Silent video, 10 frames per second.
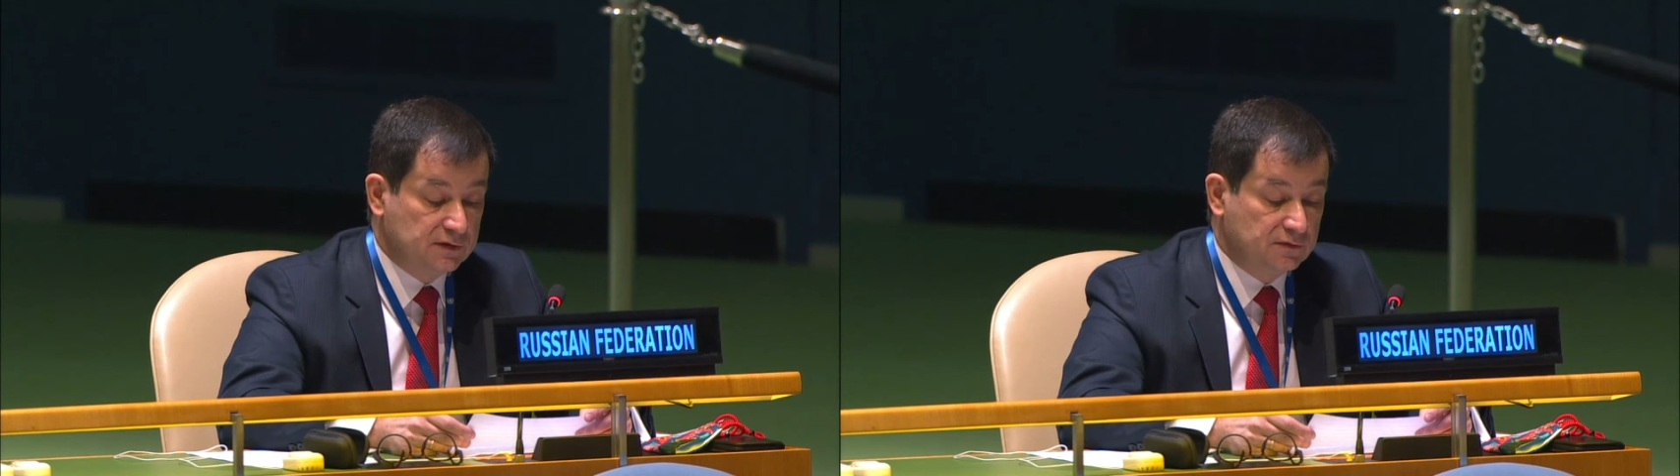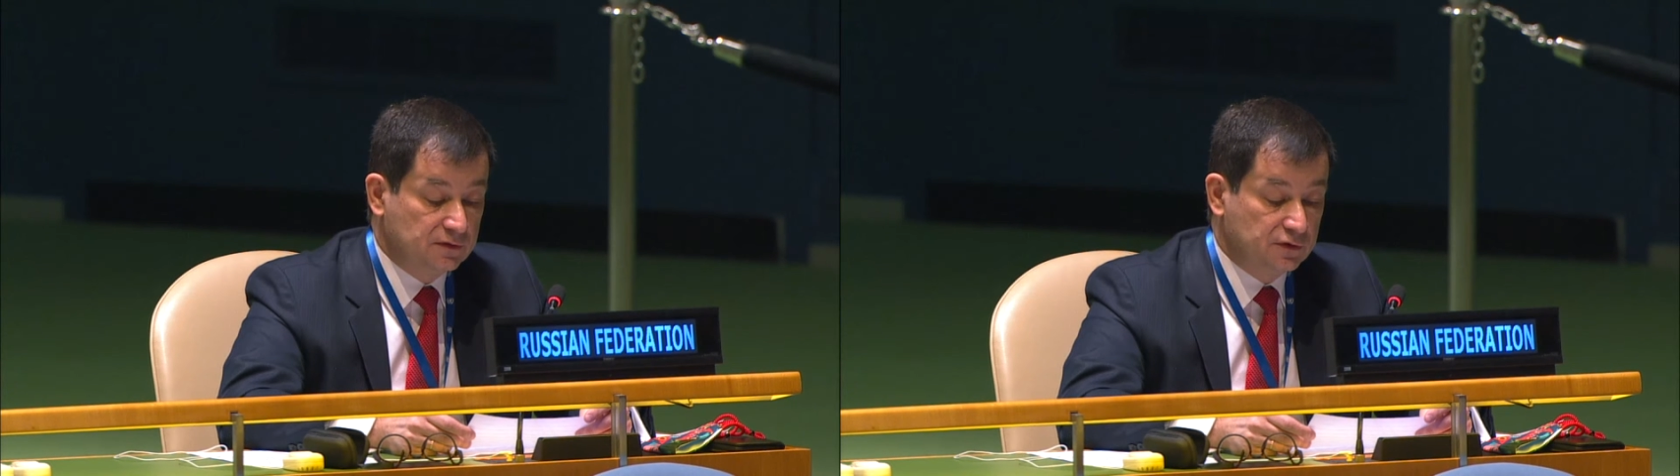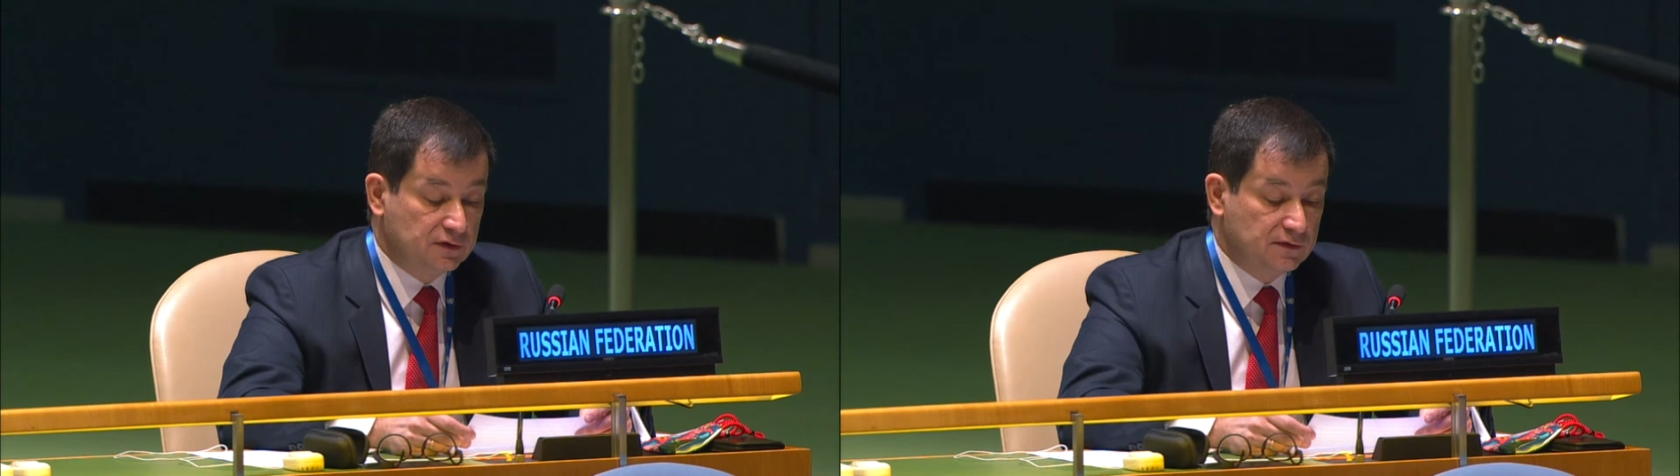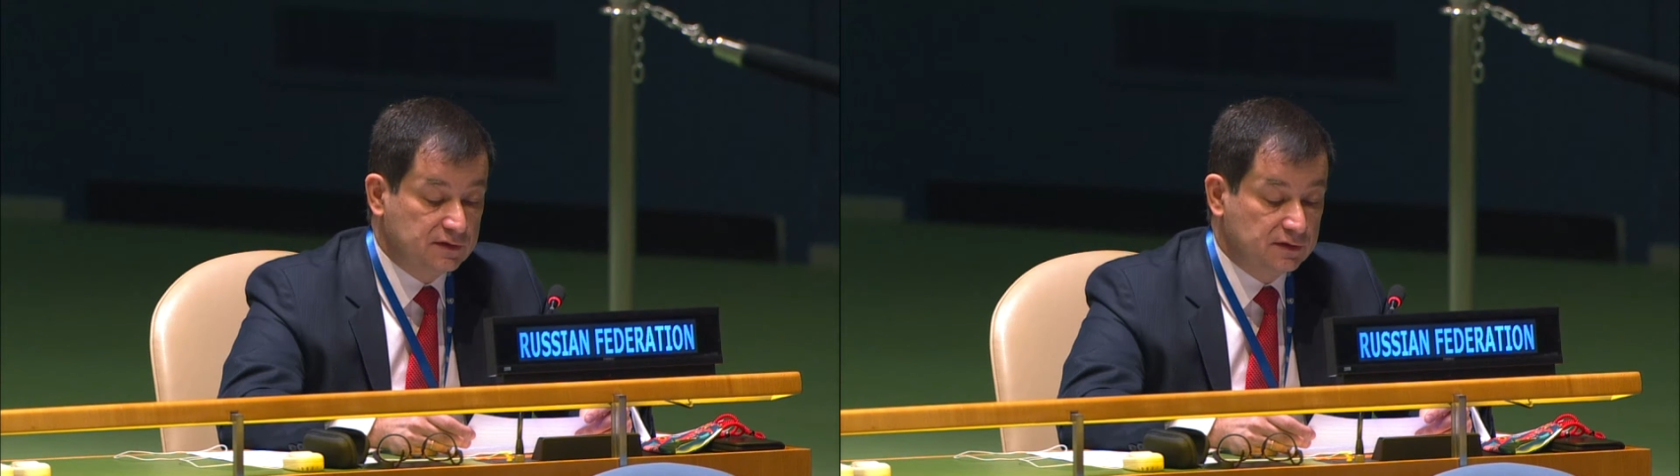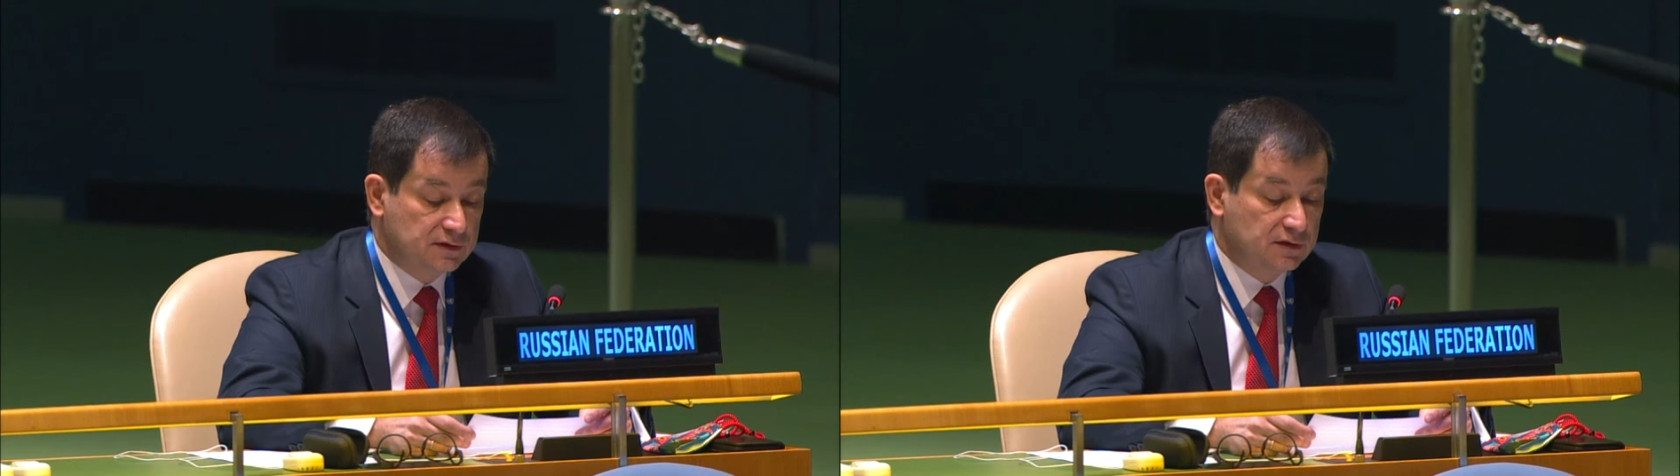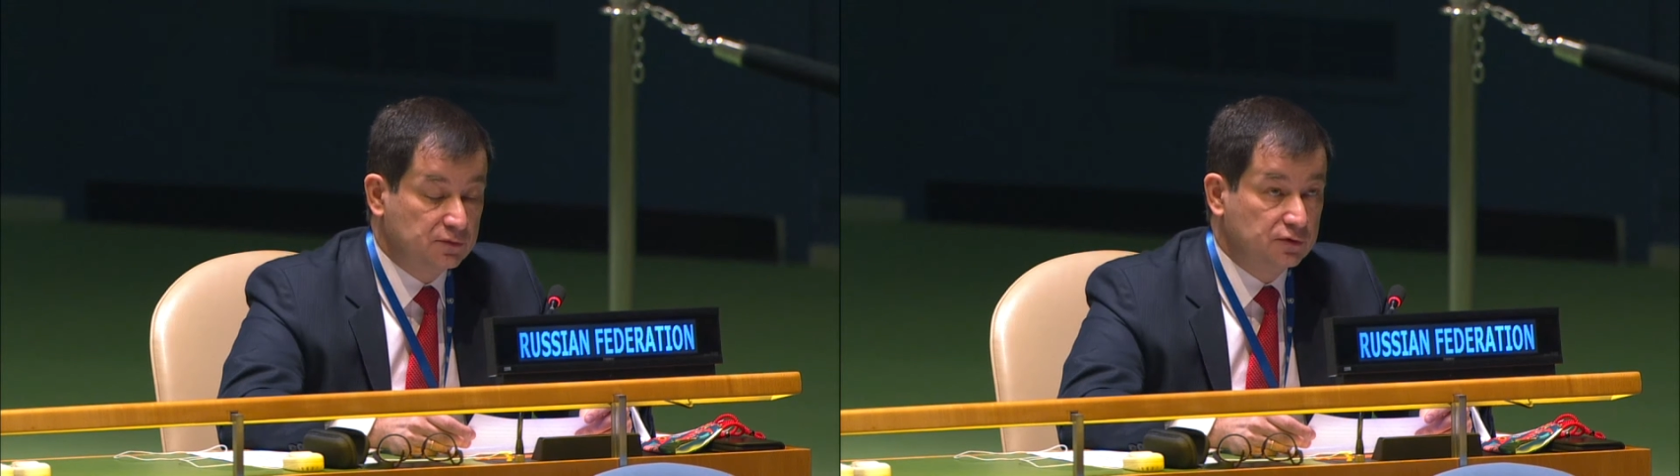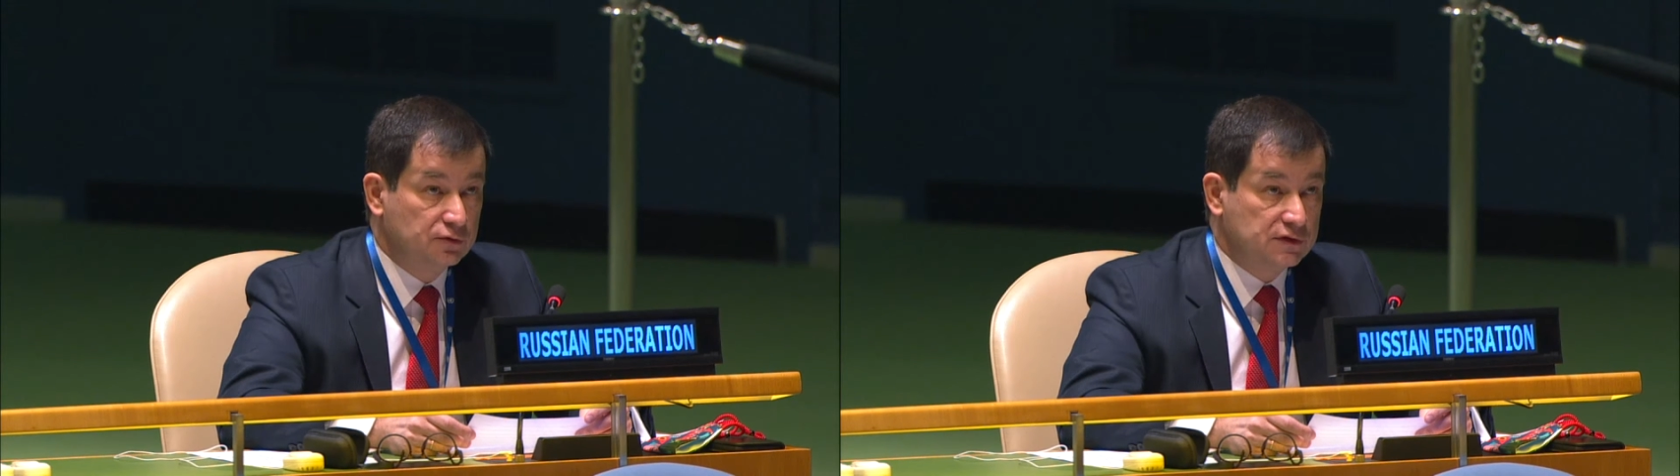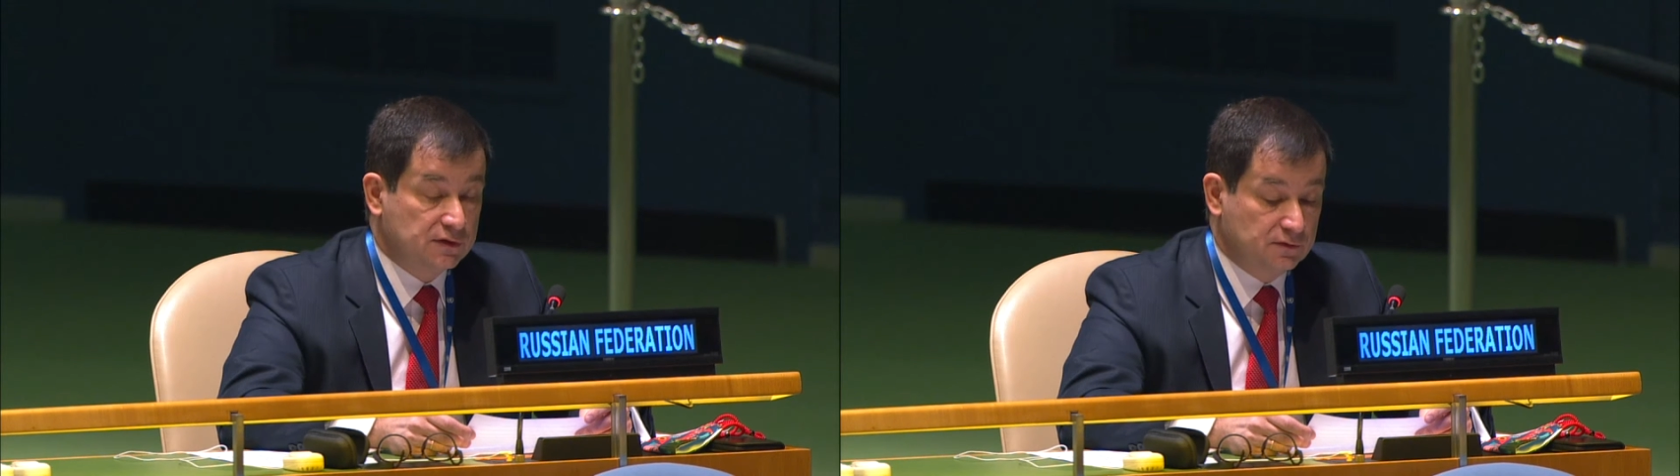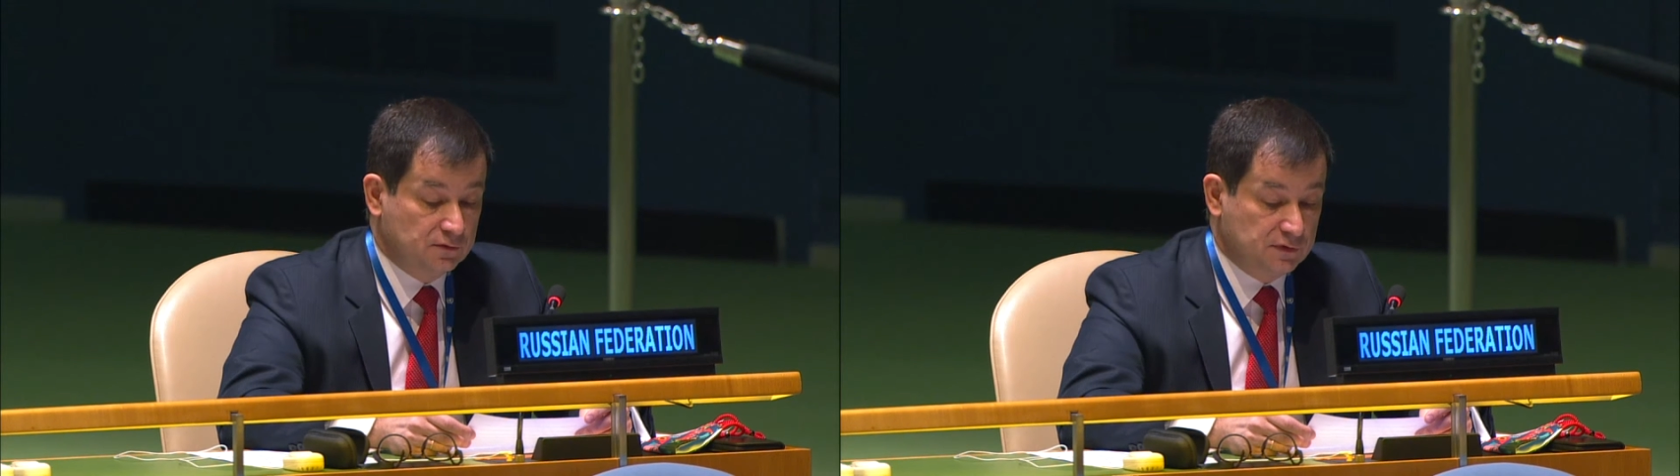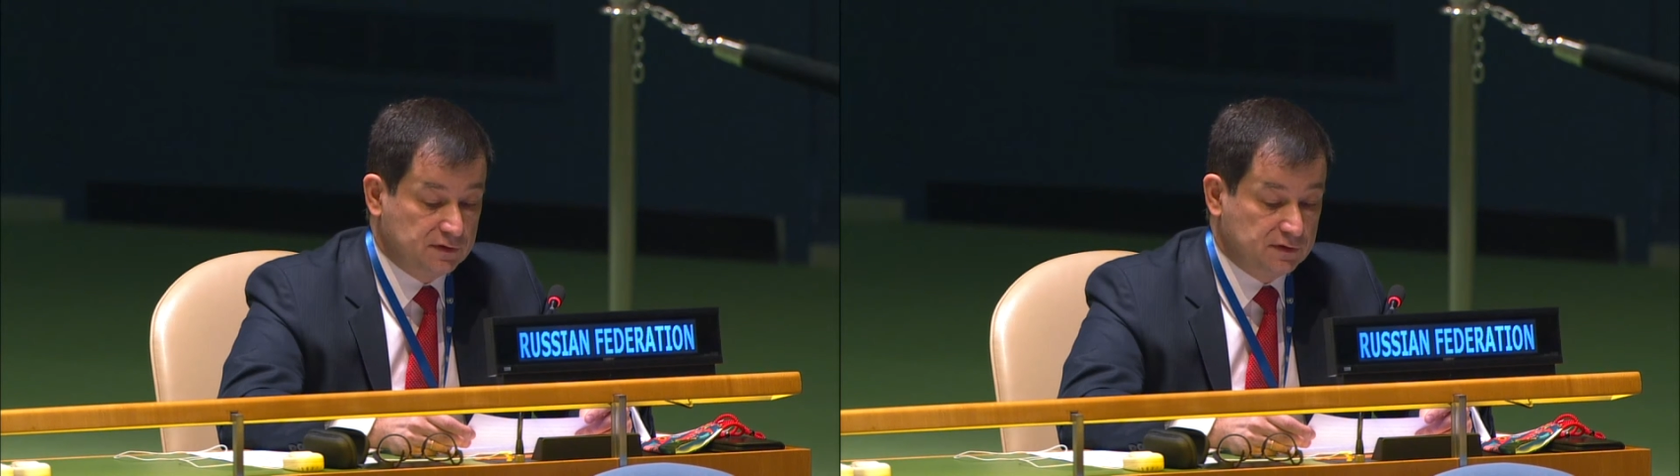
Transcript: We published a document